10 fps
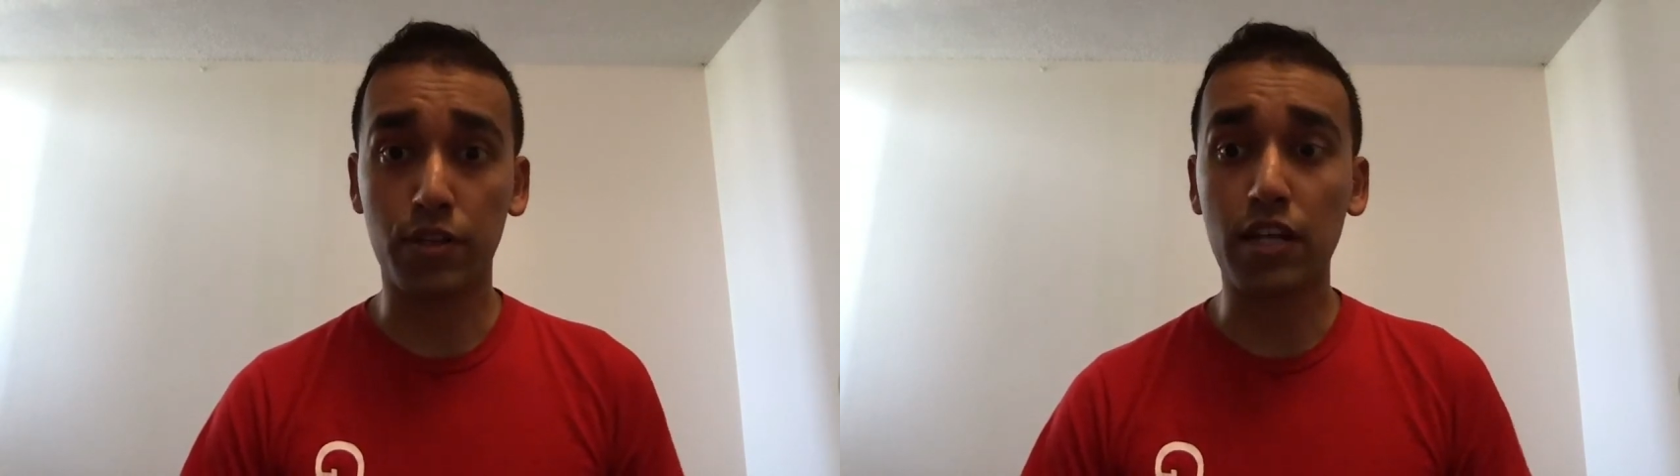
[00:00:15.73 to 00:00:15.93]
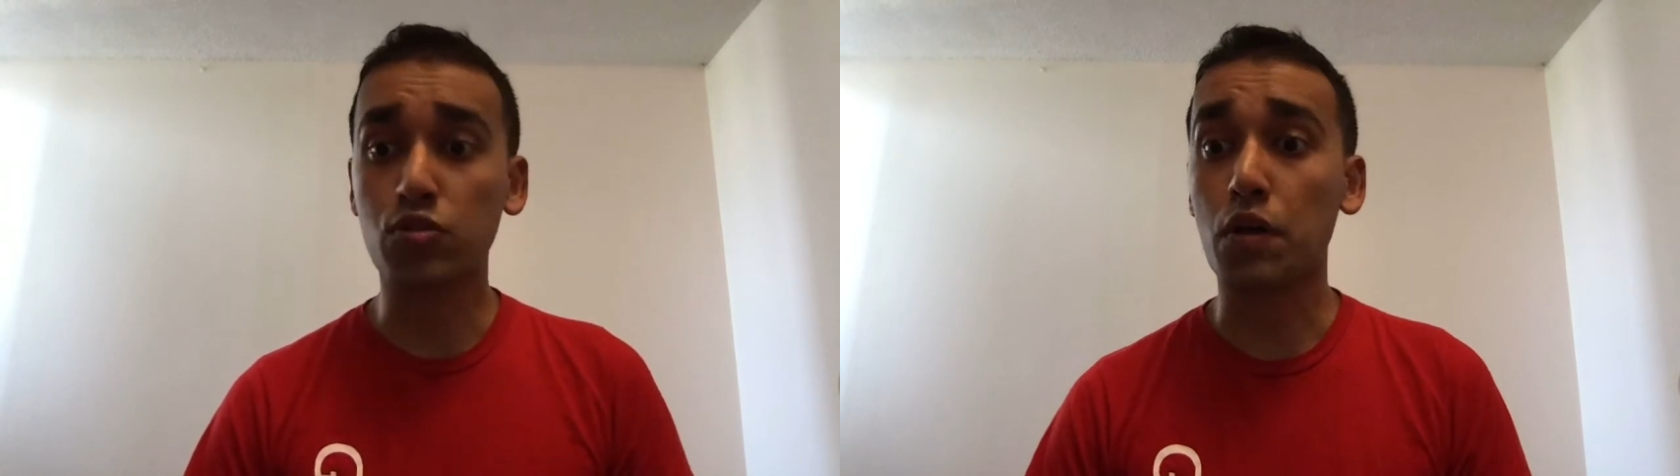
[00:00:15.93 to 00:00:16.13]

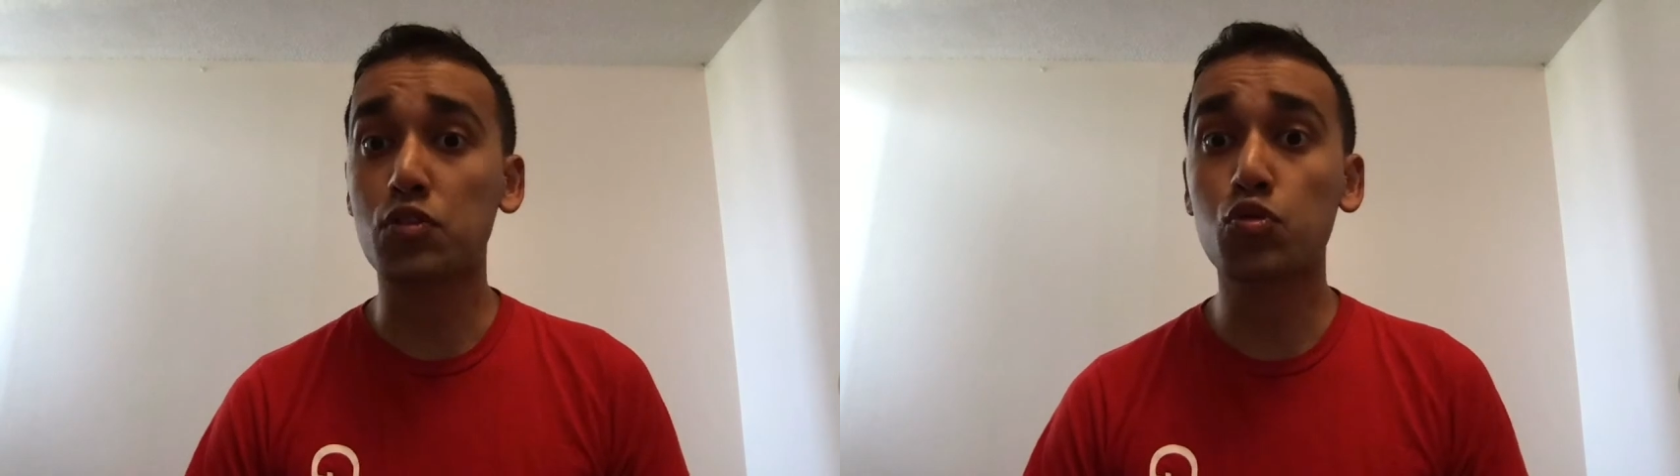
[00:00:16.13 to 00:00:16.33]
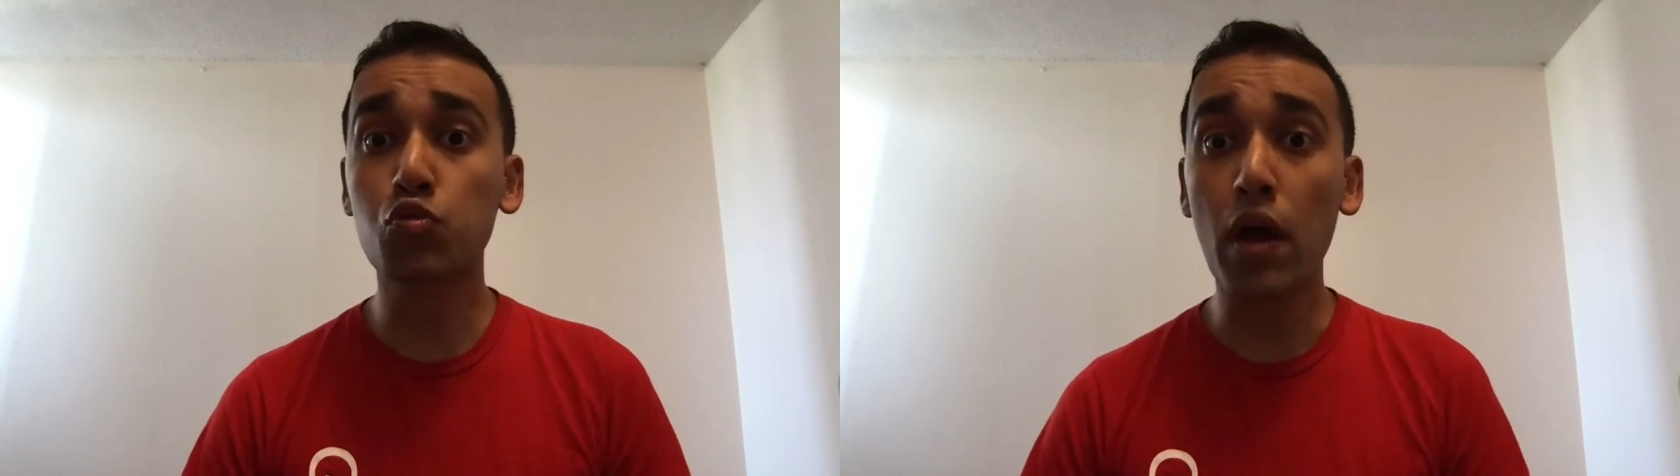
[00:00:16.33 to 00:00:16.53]
You guys got
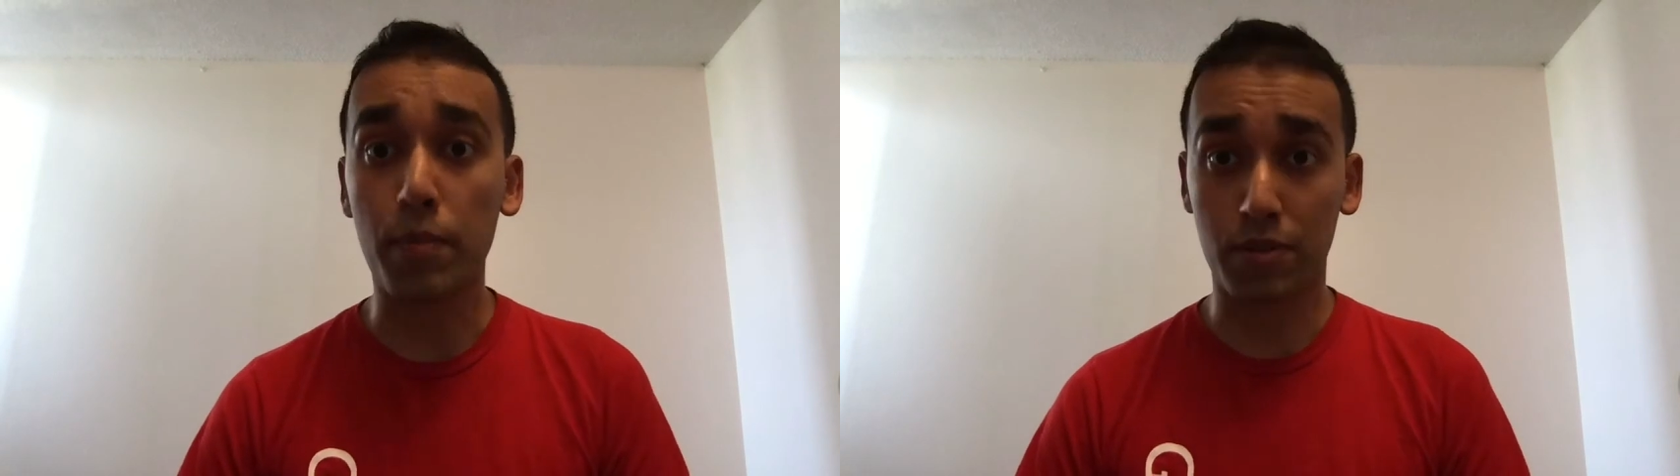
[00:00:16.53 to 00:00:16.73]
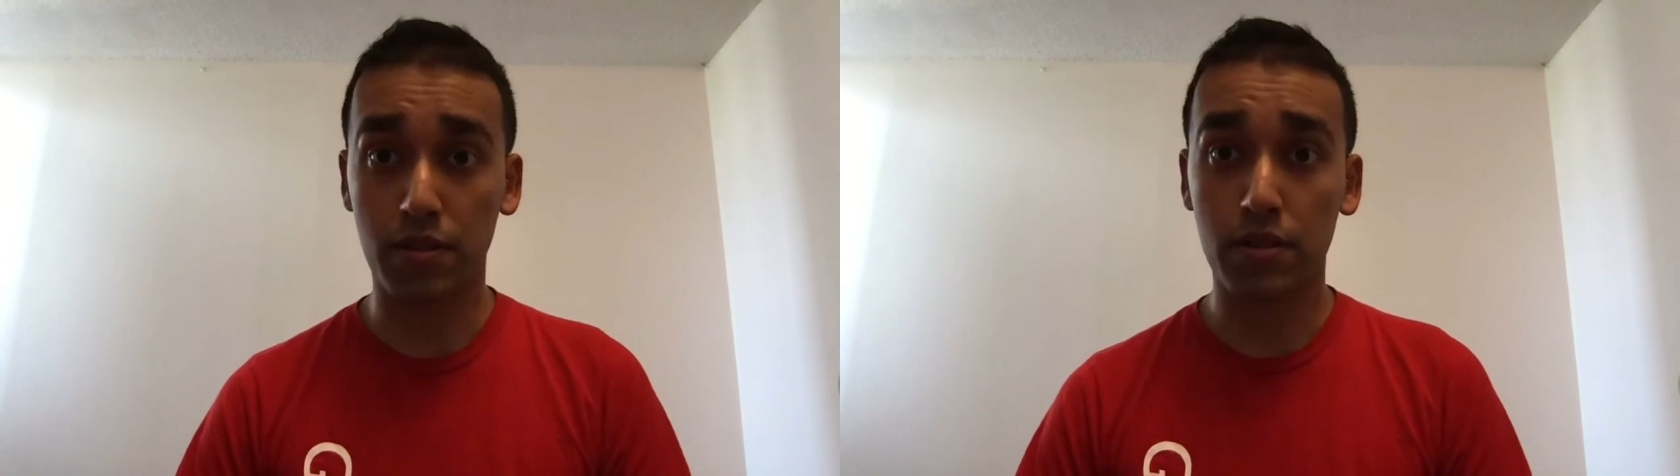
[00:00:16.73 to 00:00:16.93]

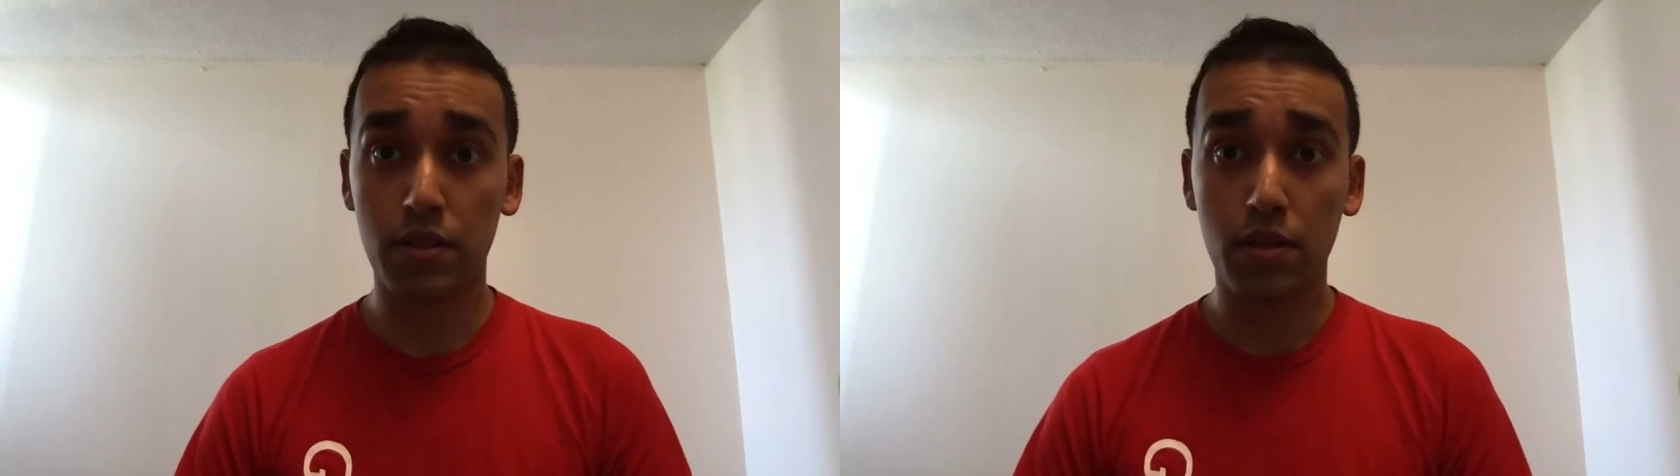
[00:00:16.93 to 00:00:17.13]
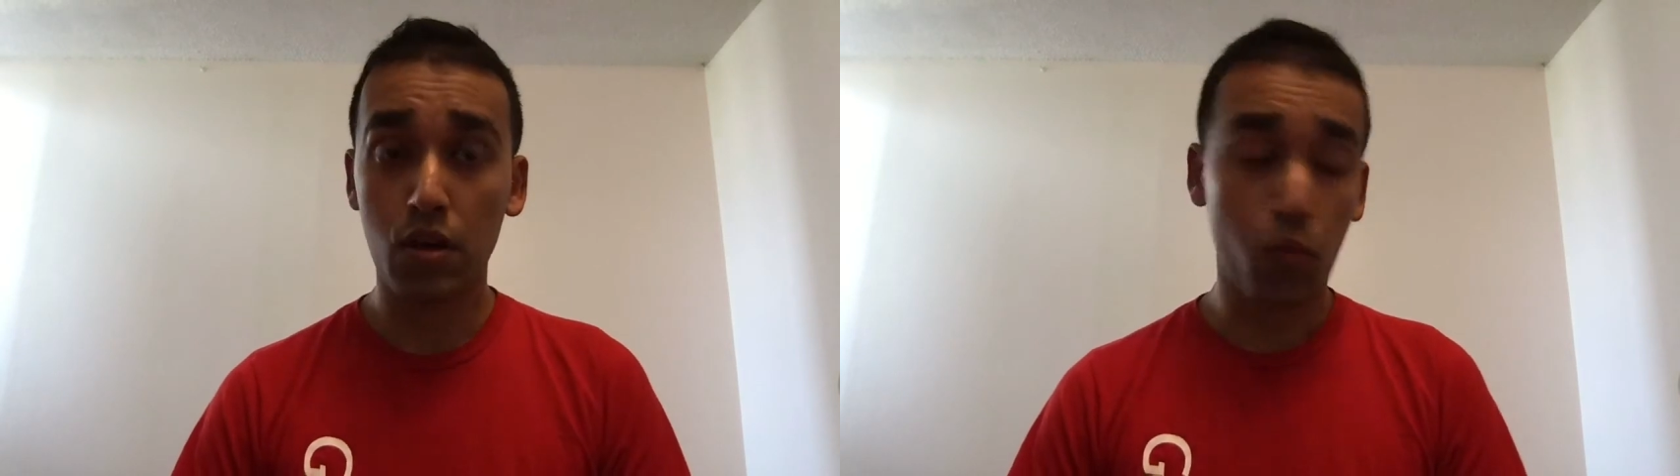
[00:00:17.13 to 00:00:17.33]
swept.
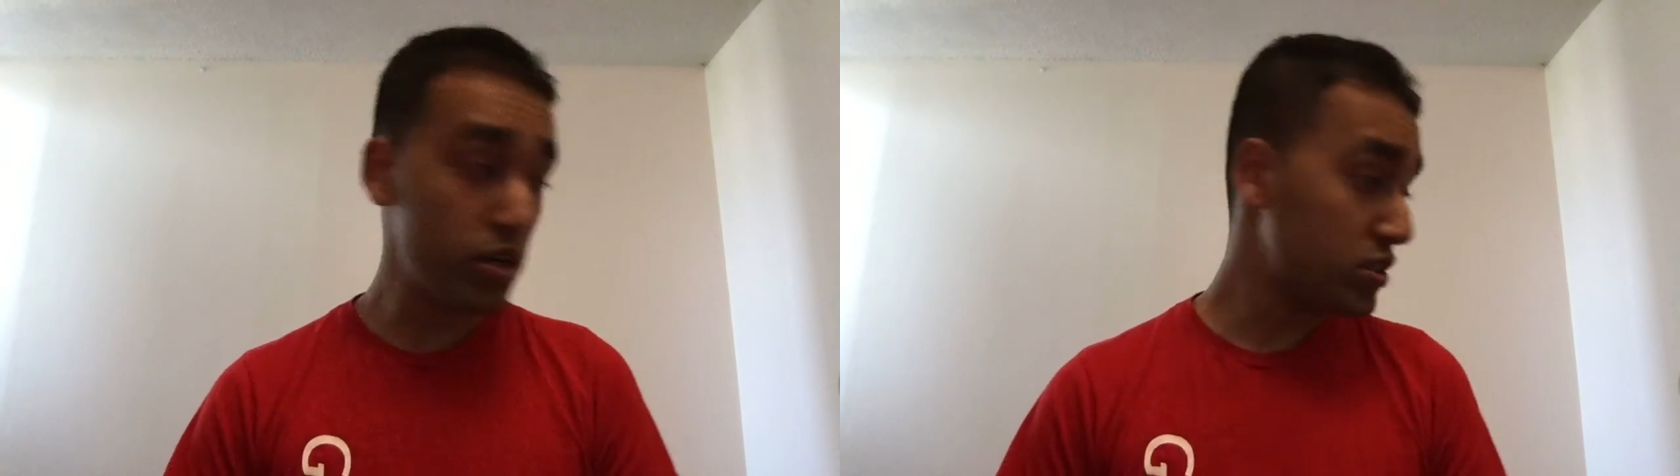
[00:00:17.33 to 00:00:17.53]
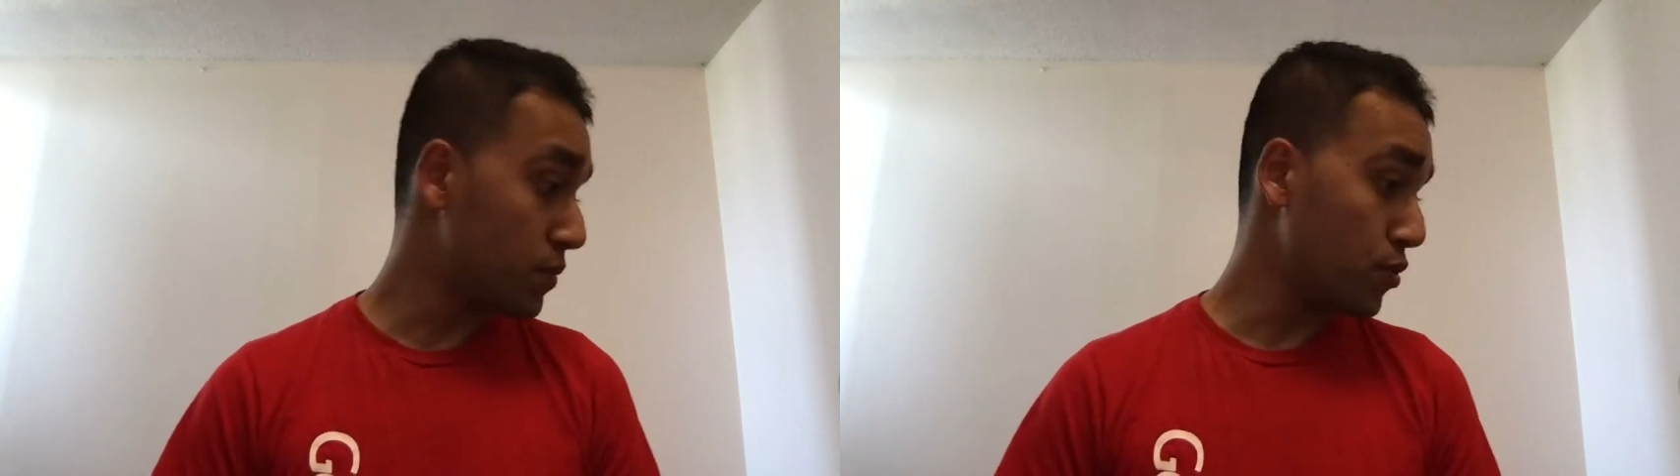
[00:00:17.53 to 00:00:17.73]

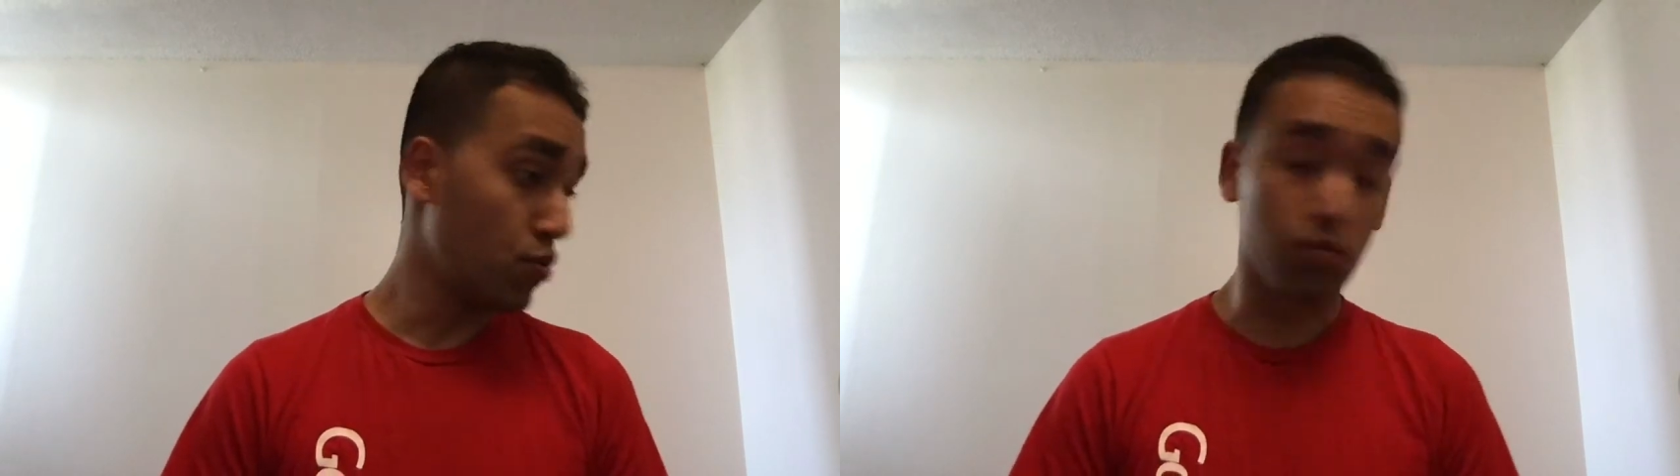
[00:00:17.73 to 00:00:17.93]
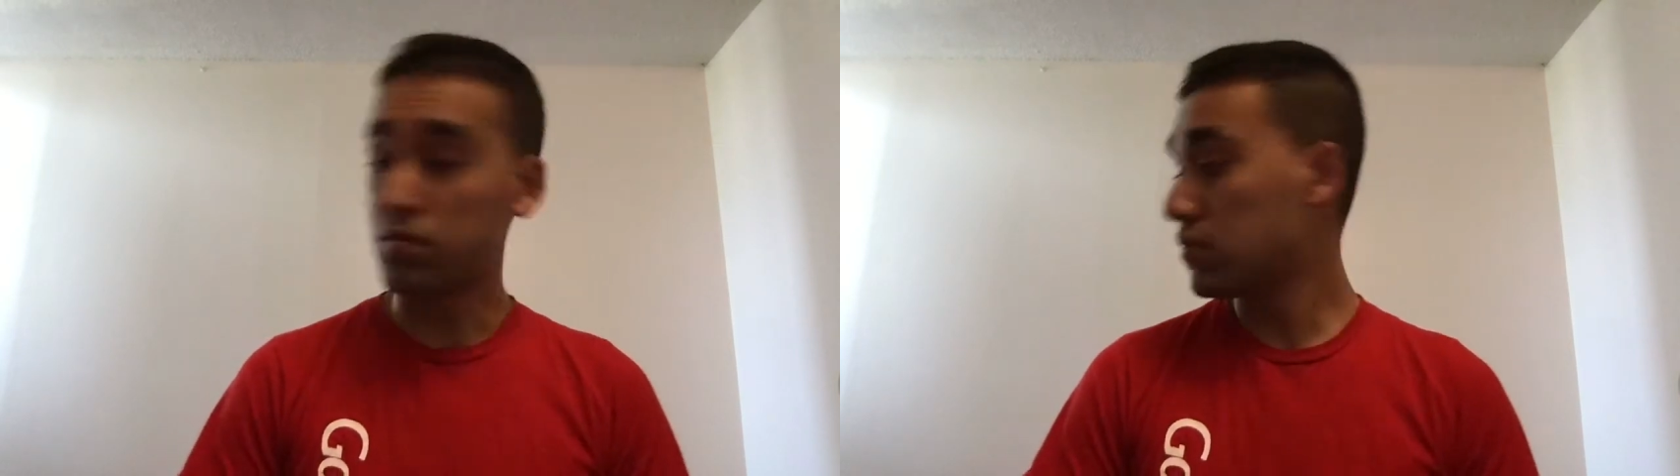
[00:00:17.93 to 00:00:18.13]
Where's the brew?